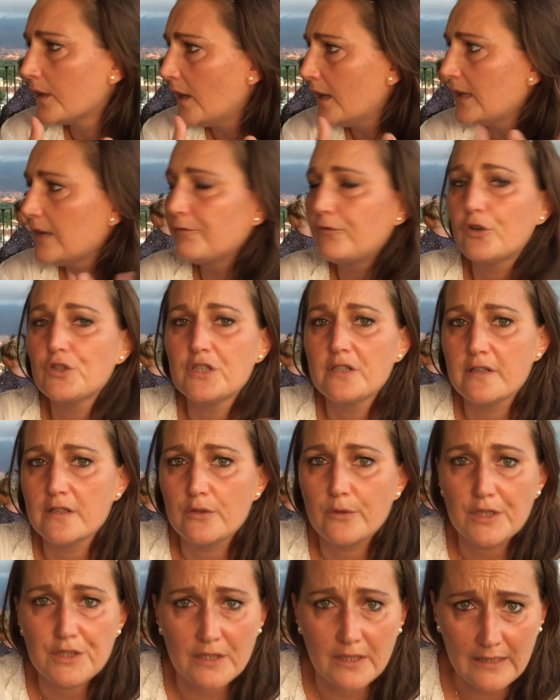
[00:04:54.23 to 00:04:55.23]
an unfortunate
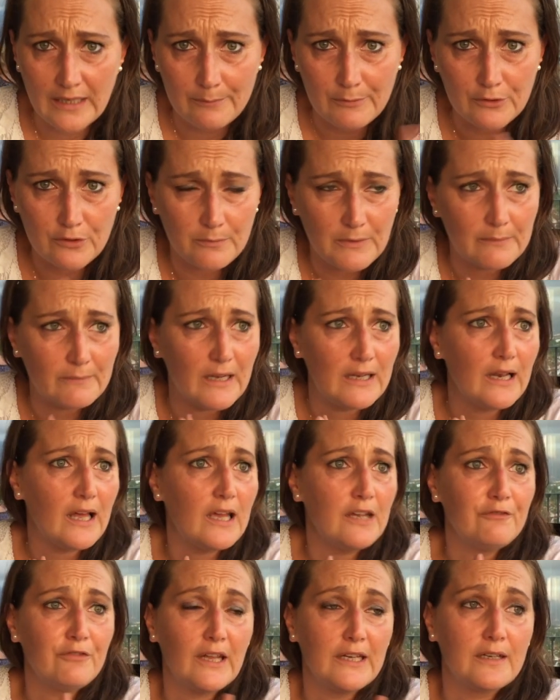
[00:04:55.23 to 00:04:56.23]
situation that happened to me in my
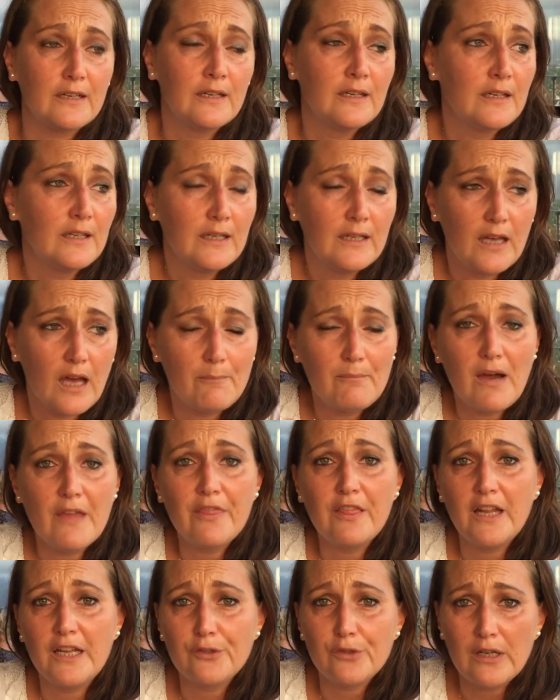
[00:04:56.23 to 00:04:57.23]
life. Like a
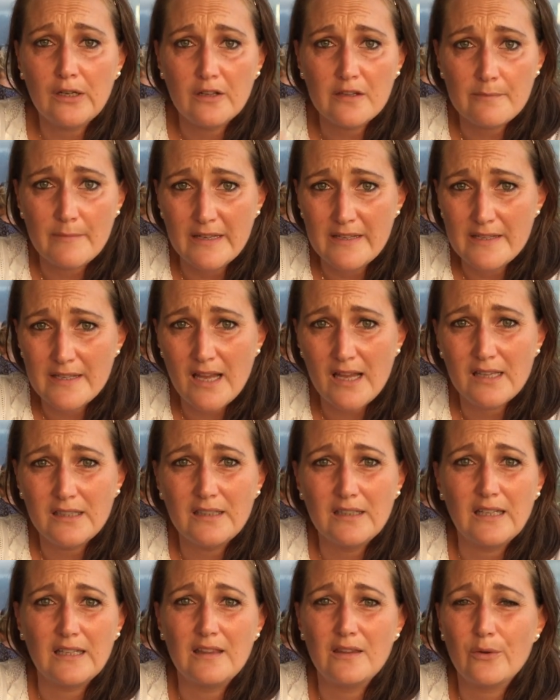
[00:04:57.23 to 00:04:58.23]
month later, I lost my
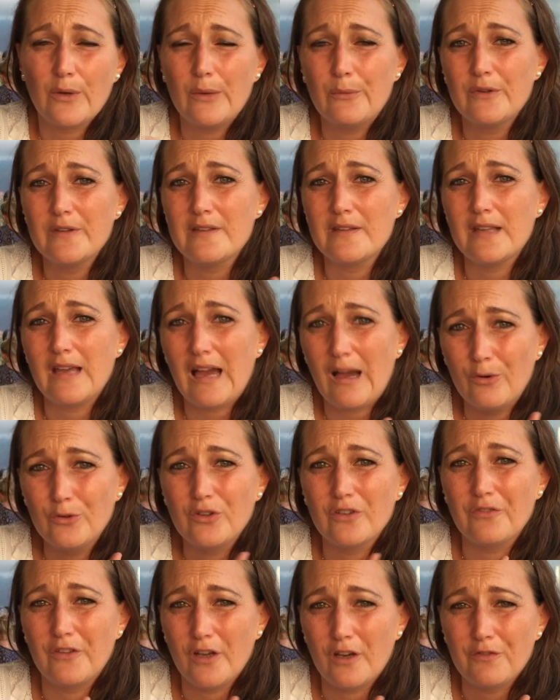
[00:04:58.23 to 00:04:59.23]
son. And so I was
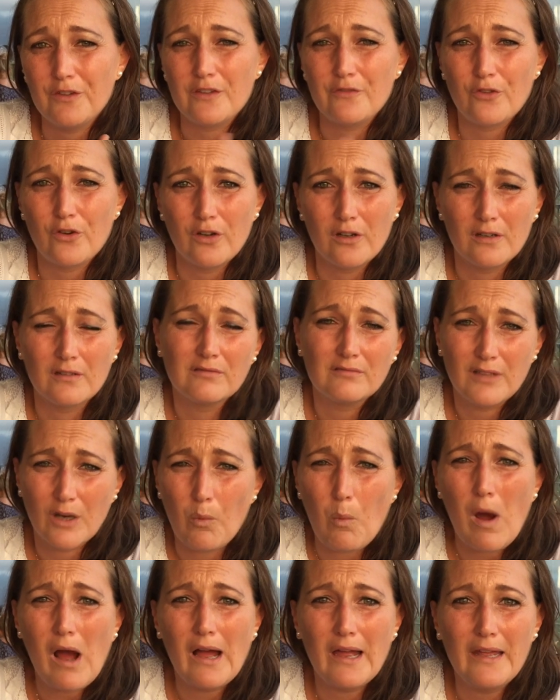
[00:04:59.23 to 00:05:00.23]
out of the office for a
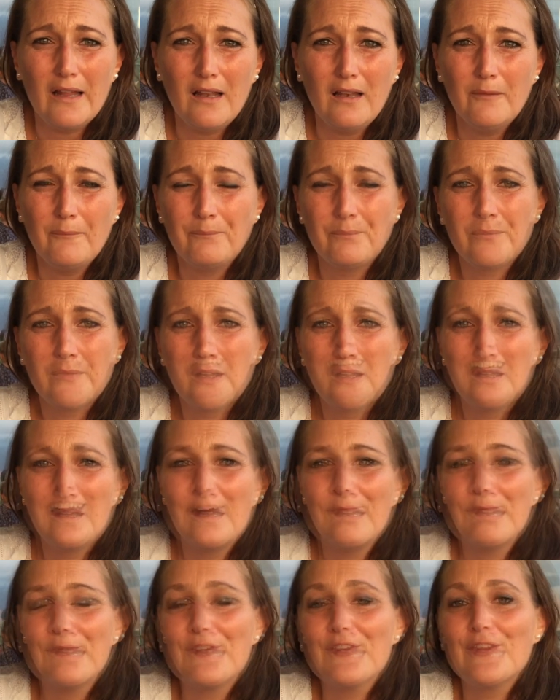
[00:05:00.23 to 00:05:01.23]
while.
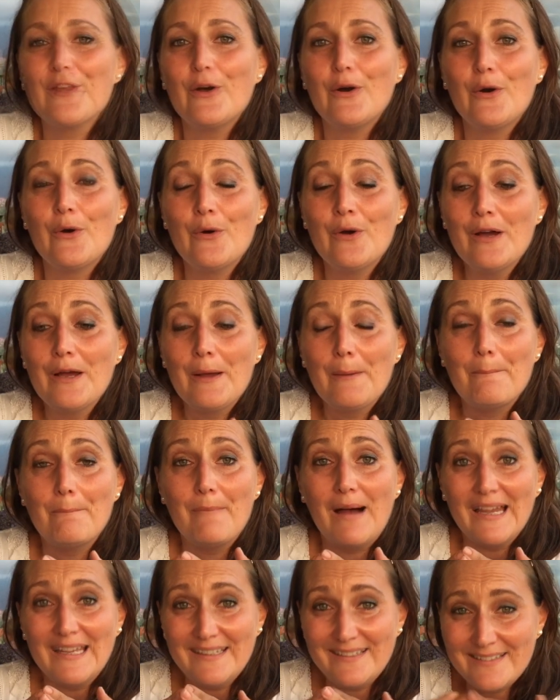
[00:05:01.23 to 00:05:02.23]
And so
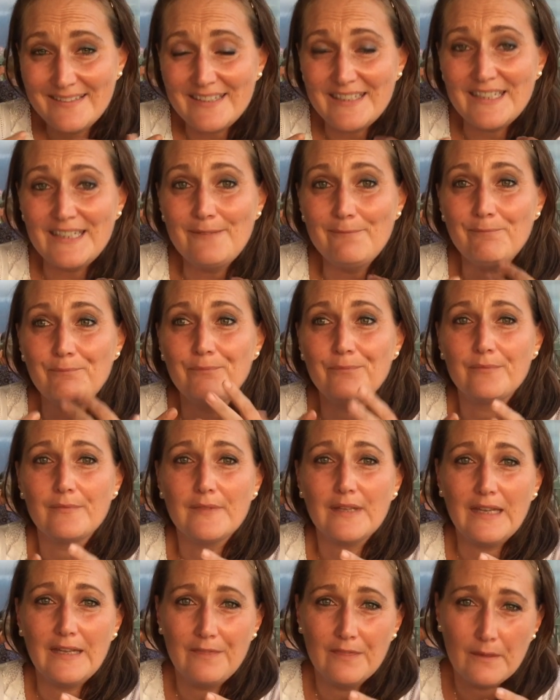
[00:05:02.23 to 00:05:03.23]
my team,
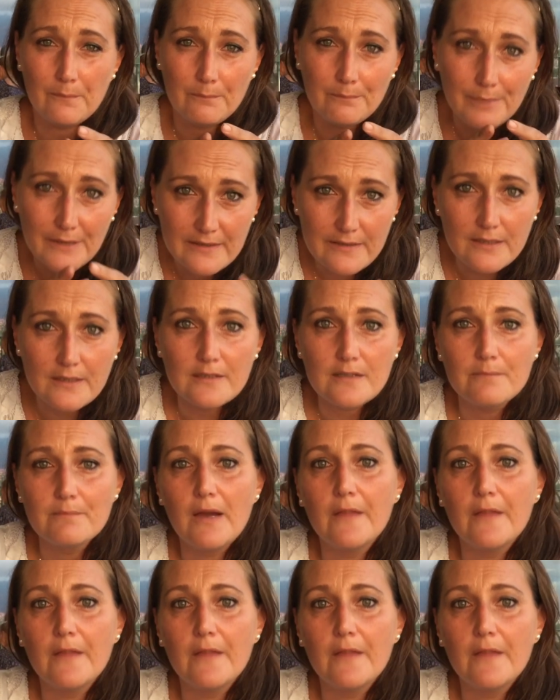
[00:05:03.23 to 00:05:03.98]
in the busiest